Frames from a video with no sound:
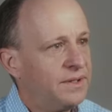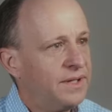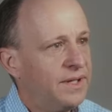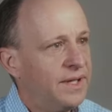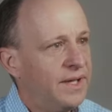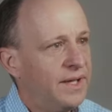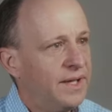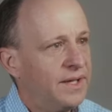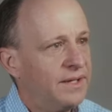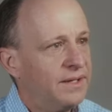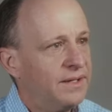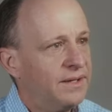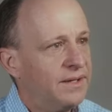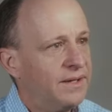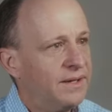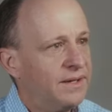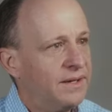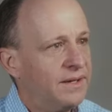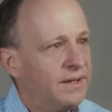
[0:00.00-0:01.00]
And
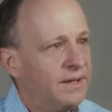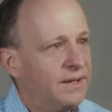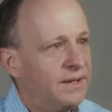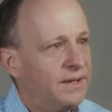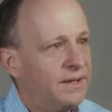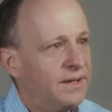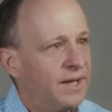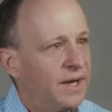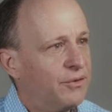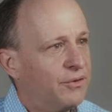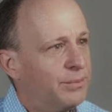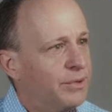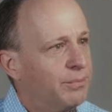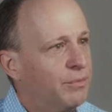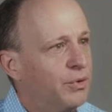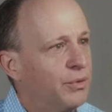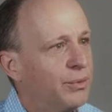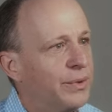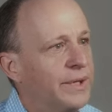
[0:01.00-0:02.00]
I
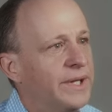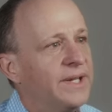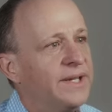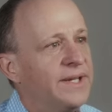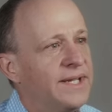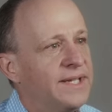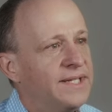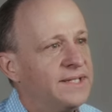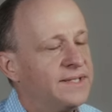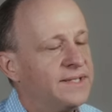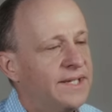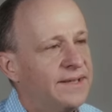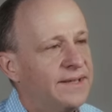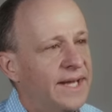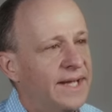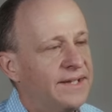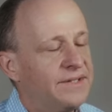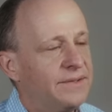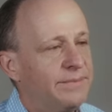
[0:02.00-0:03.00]
remember when he said
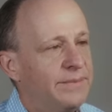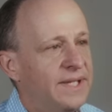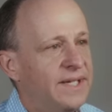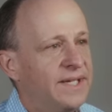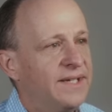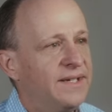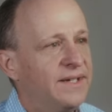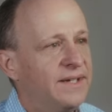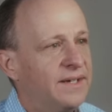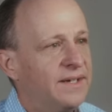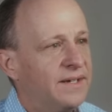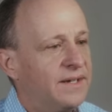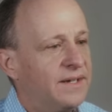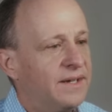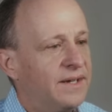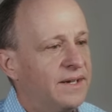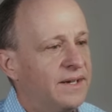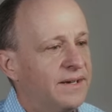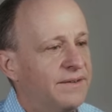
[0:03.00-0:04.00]
that to me,
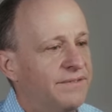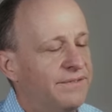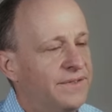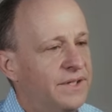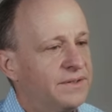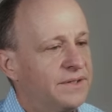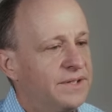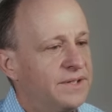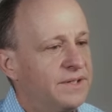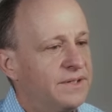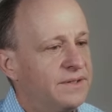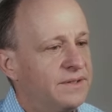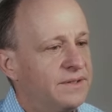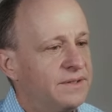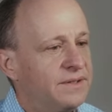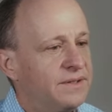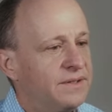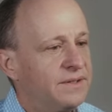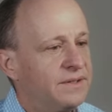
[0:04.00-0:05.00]
uh,
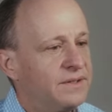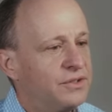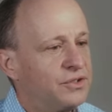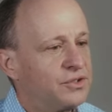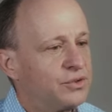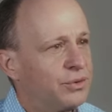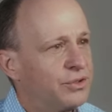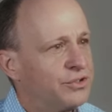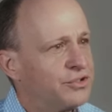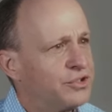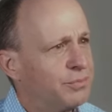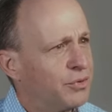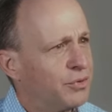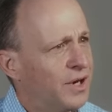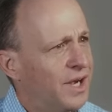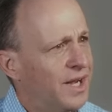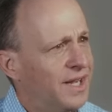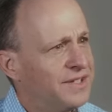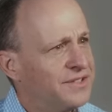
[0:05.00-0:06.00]
feeling sort of
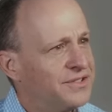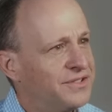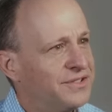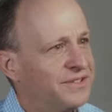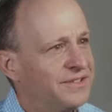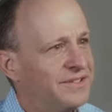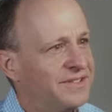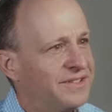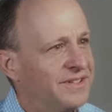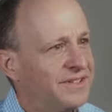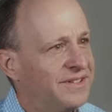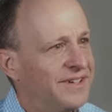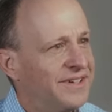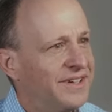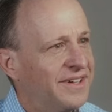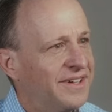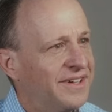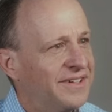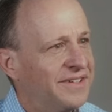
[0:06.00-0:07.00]
surprised.
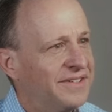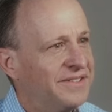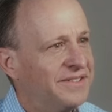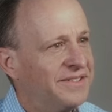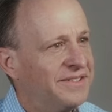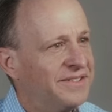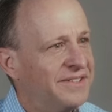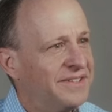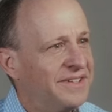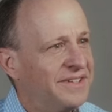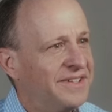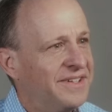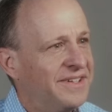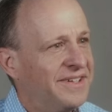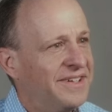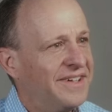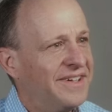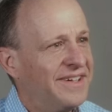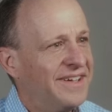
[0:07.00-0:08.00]
Uh,
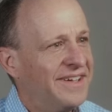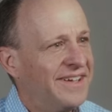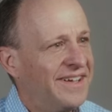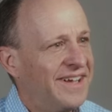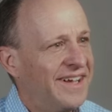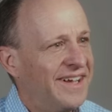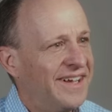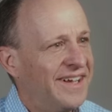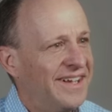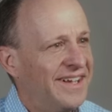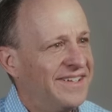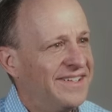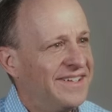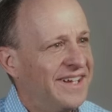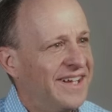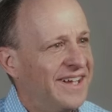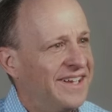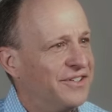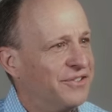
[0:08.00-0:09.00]
I, I
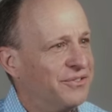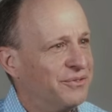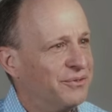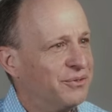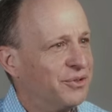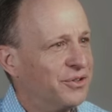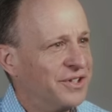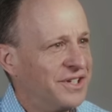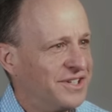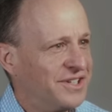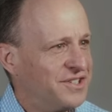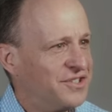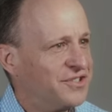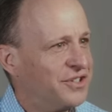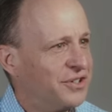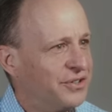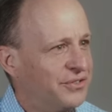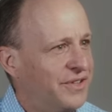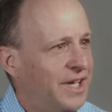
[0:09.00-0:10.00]
hadn't really
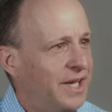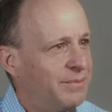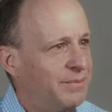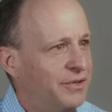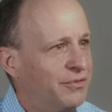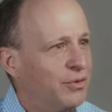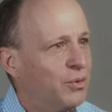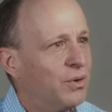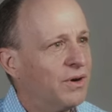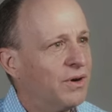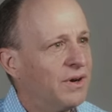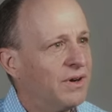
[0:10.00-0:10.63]
considered that before.